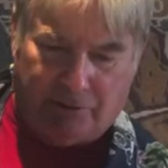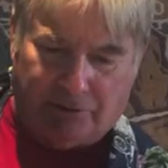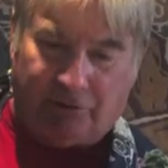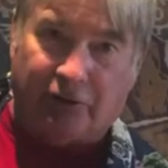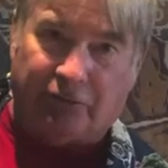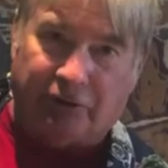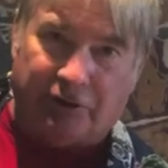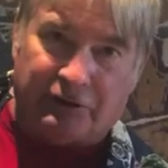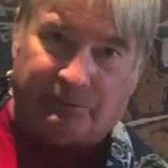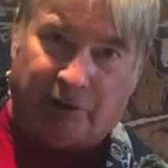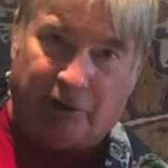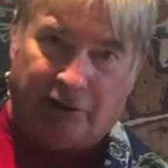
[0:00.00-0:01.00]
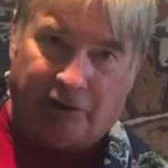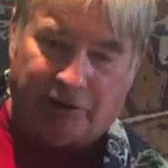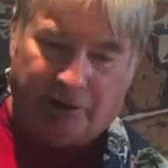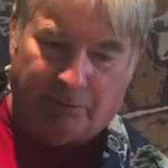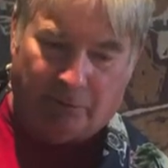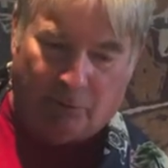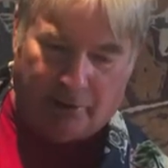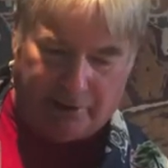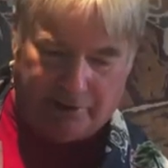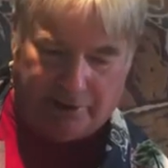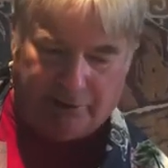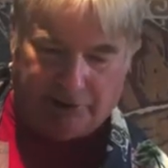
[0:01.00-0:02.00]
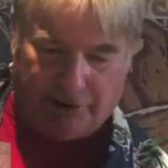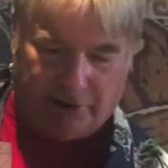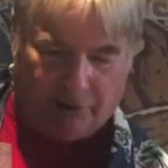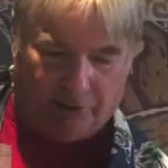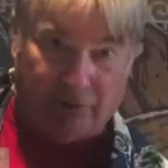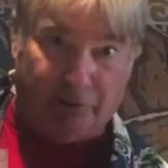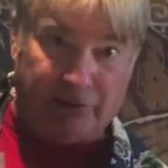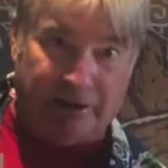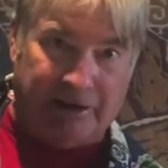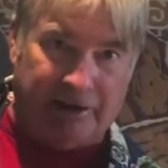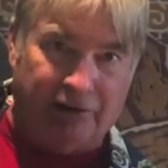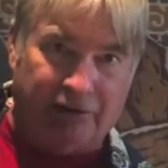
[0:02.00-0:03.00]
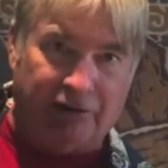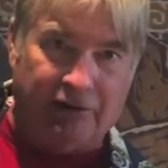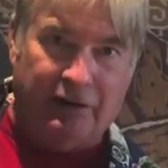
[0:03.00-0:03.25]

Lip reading: this is a finished product, and what it entails is